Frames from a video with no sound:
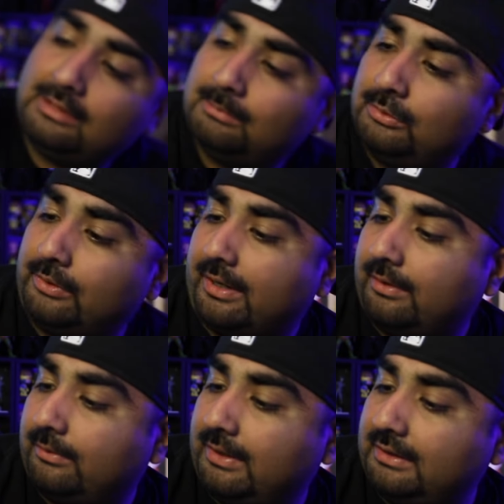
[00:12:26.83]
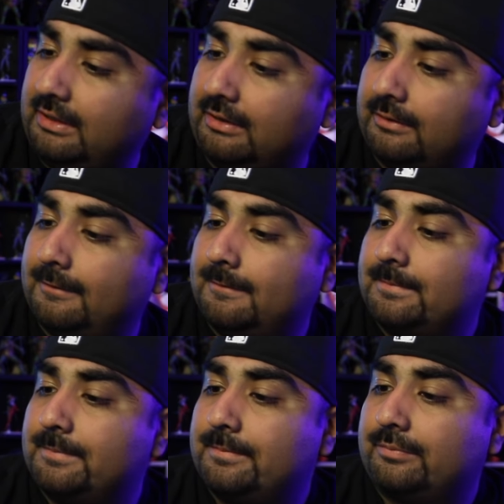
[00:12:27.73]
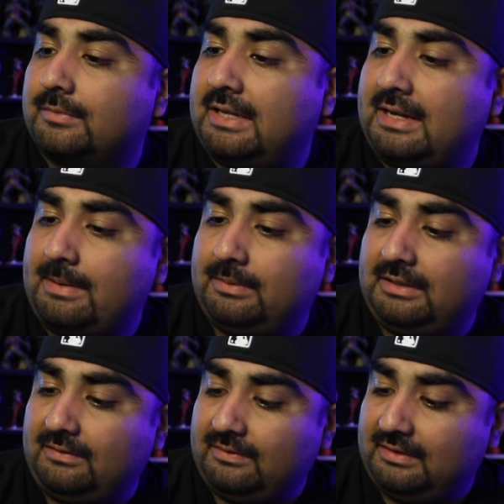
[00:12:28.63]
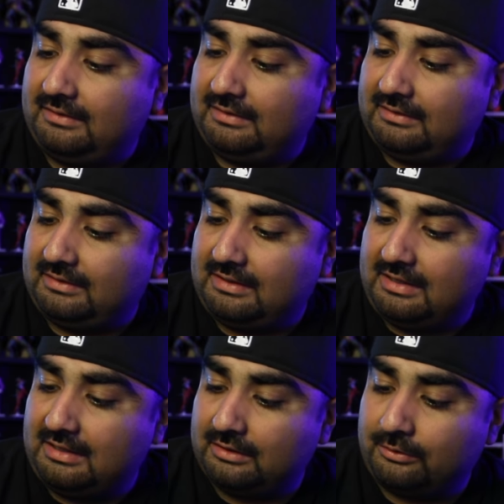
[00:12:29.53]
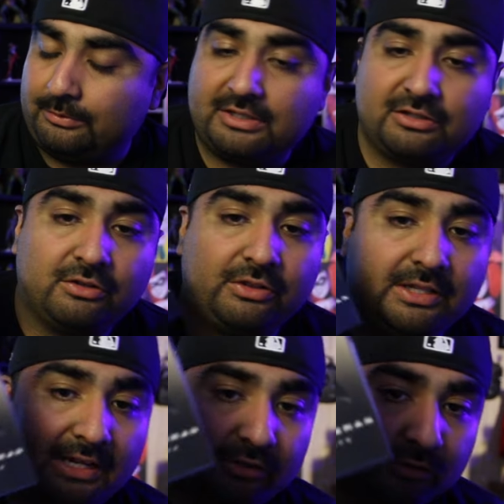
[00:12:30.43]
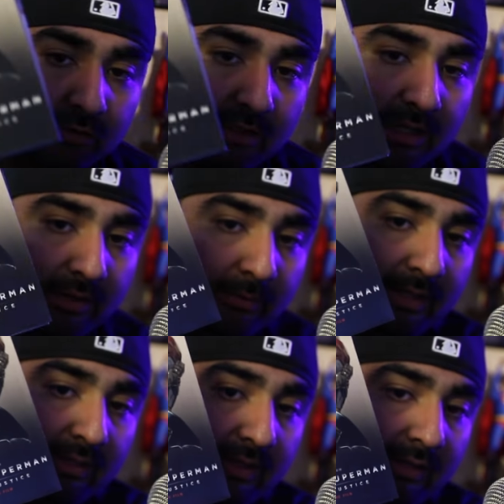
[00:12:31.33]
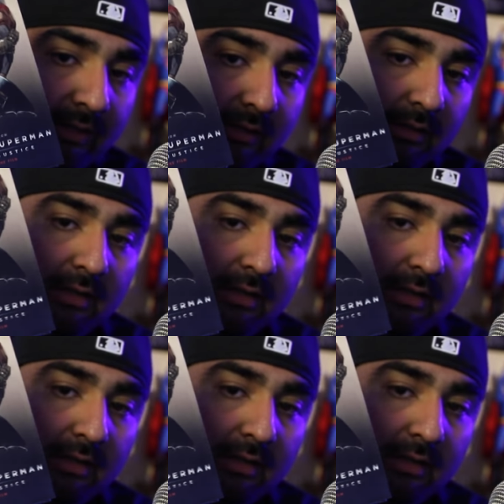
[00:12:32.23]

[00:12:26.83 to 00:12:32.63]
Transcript: the Blu-ray right there. And I believe this is the original theatrical cut right there.